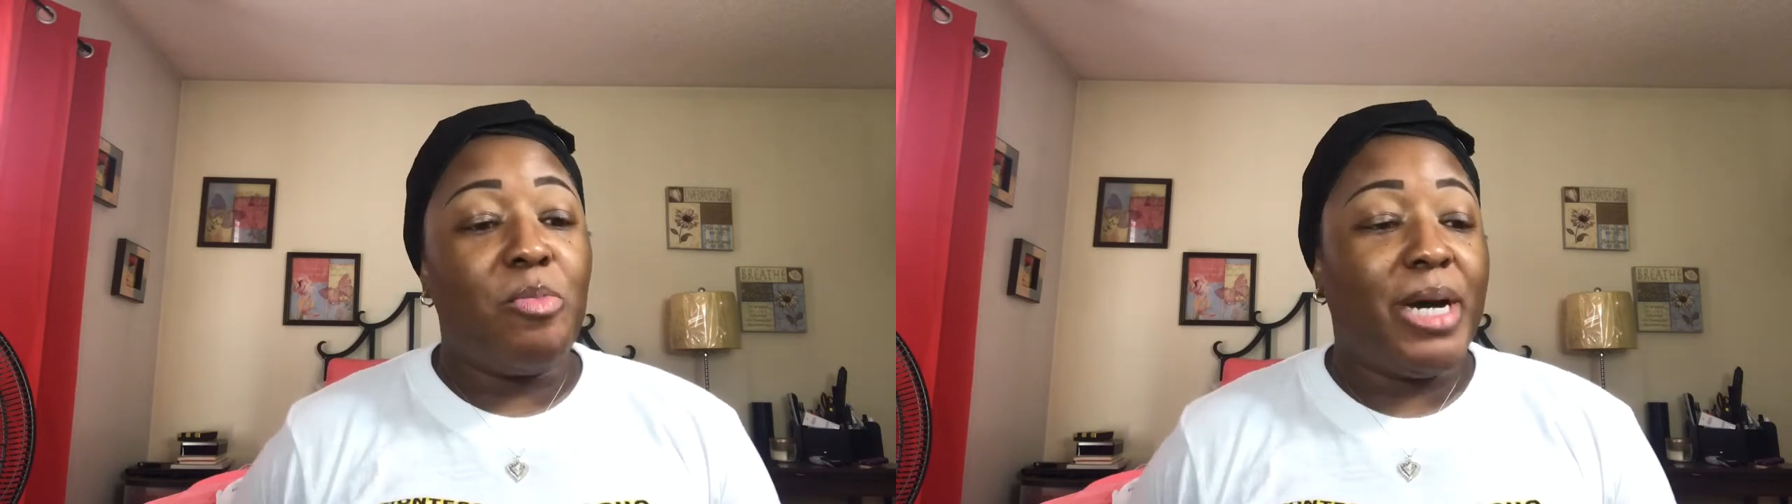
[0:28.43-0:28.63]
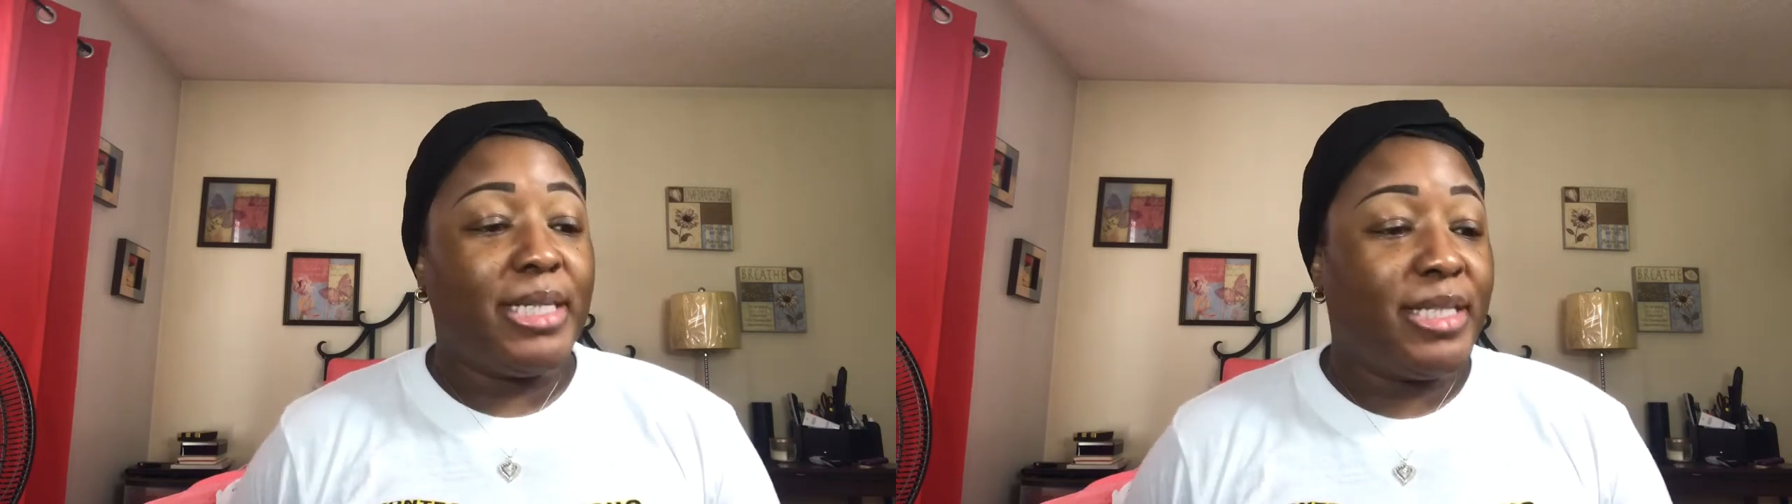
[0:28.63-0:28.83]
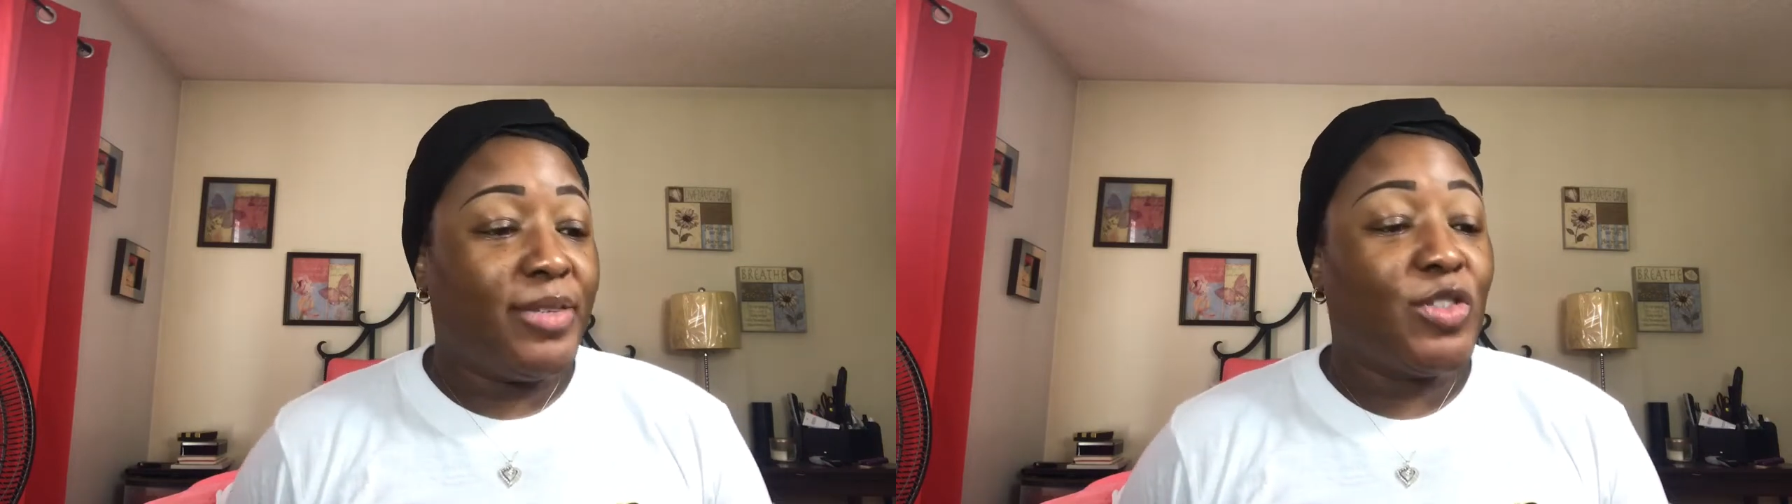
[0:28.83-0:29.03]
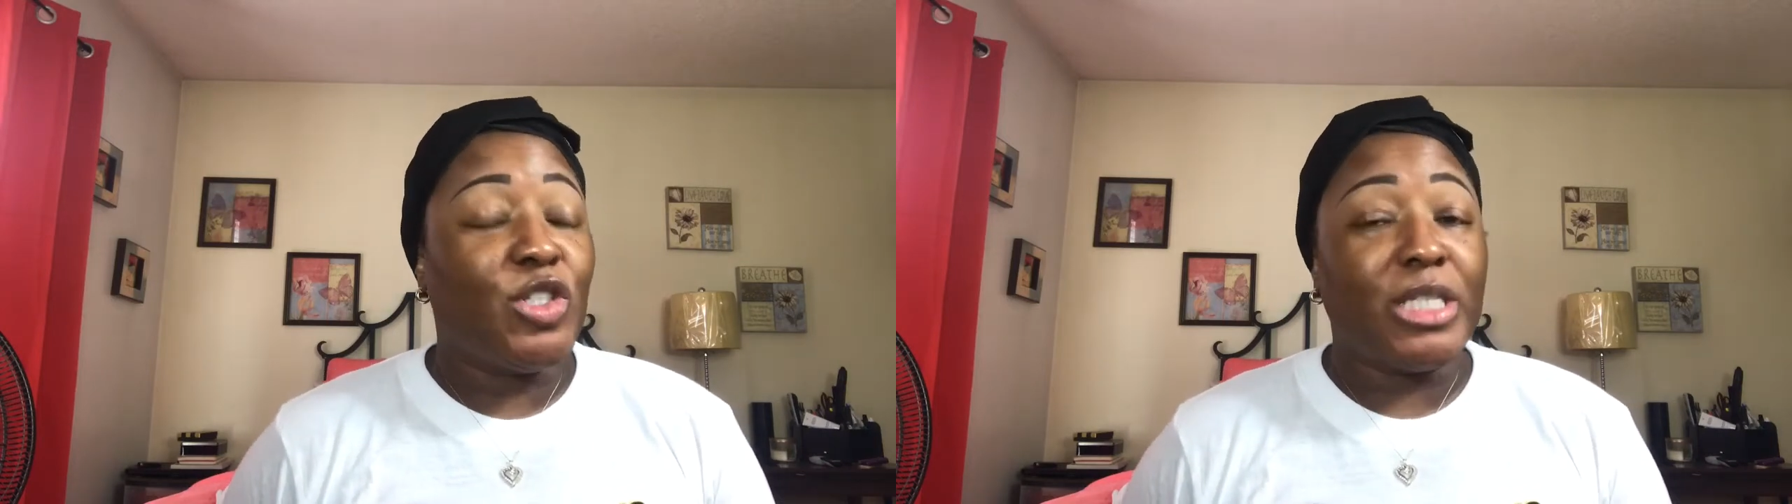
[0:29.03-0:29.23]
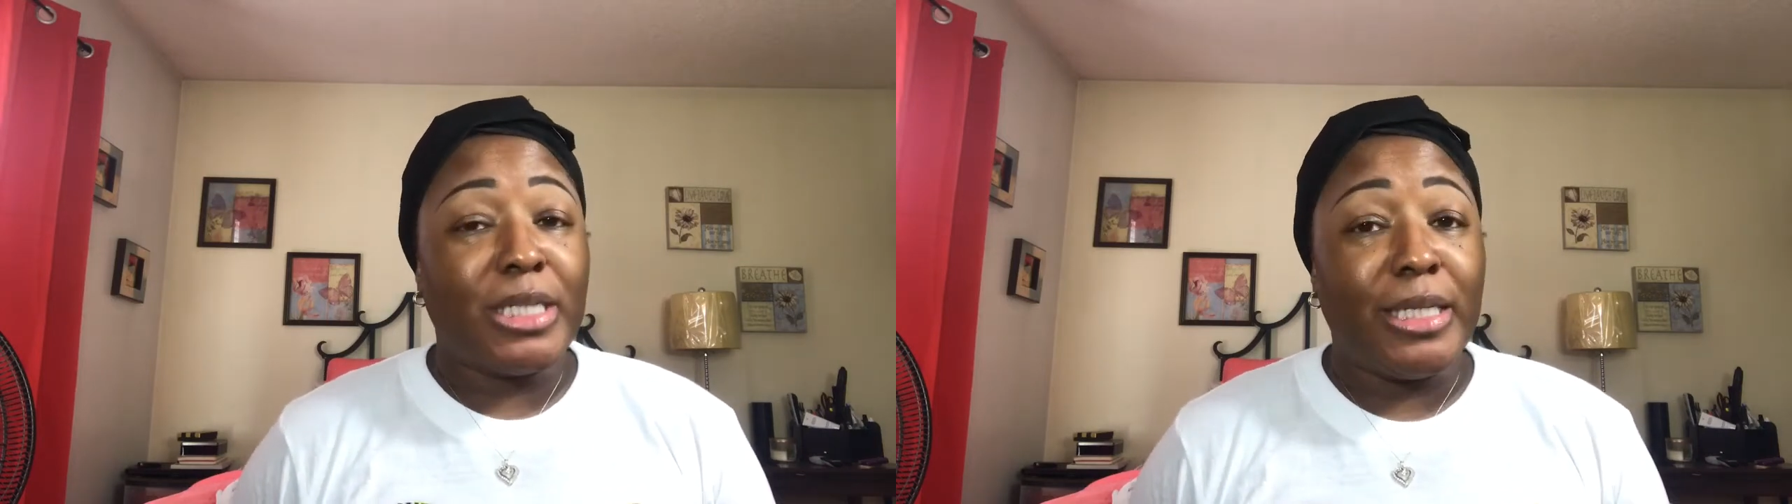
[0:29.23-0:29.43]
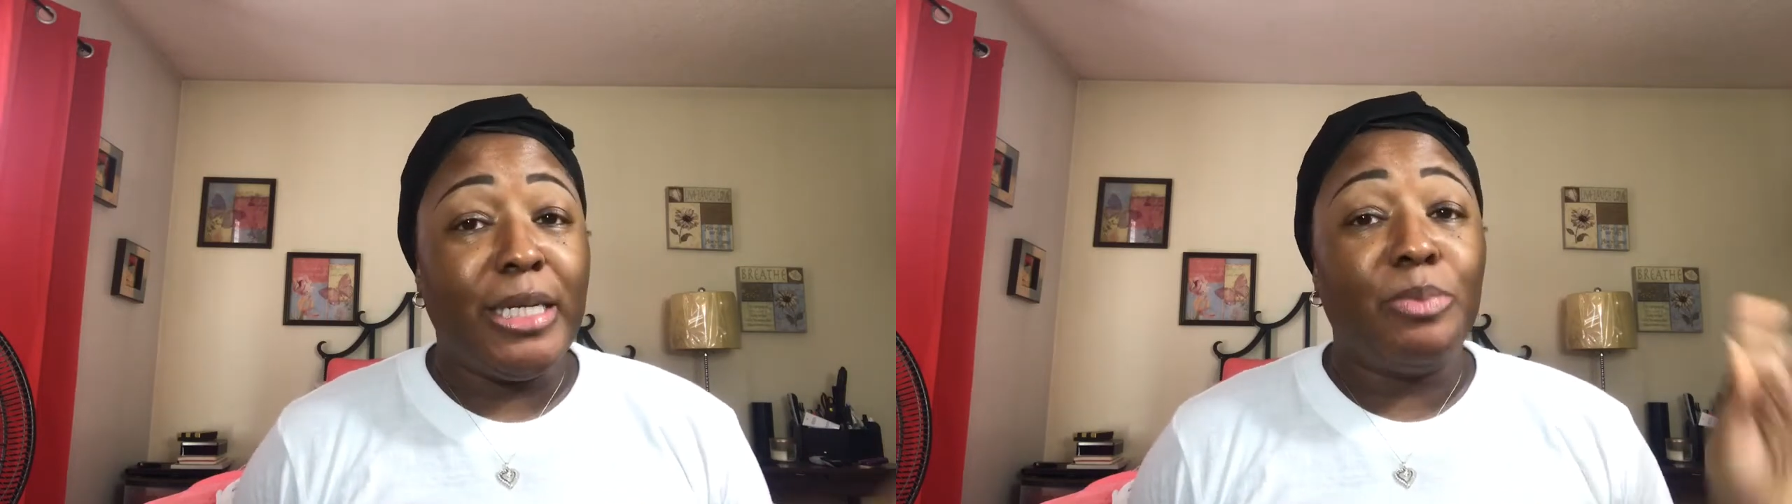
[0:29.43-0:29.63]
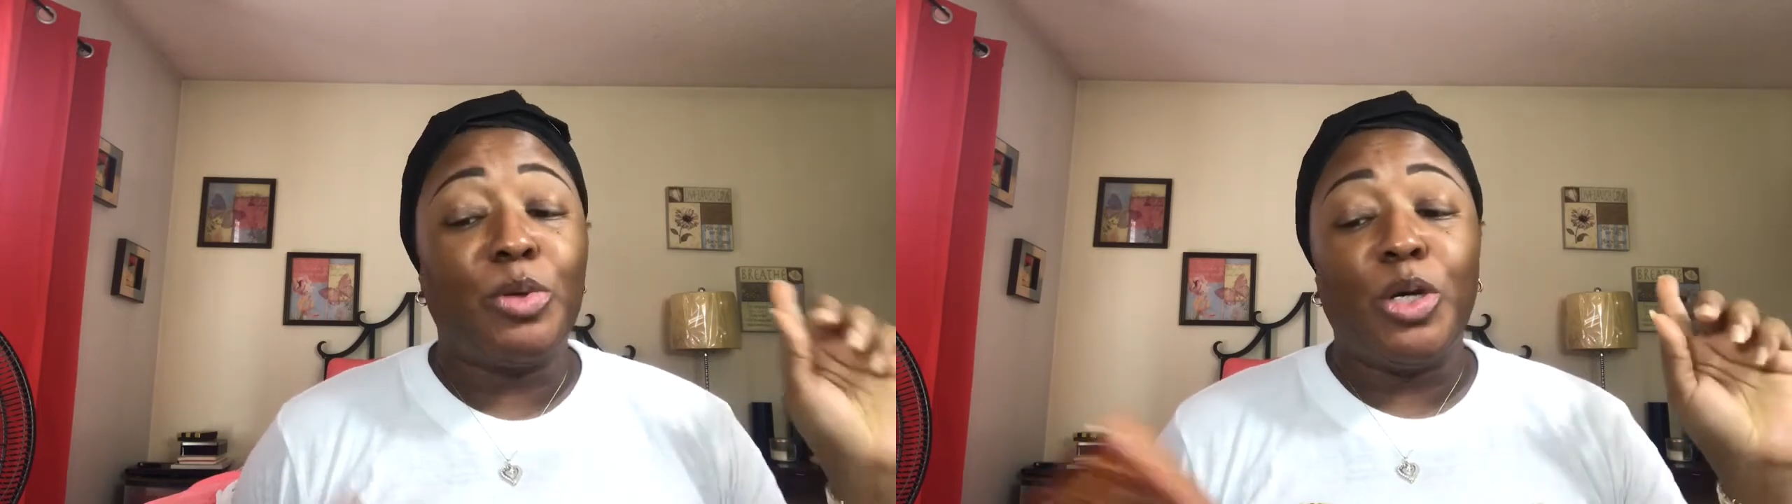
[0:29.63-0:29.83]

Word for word: myself to sleep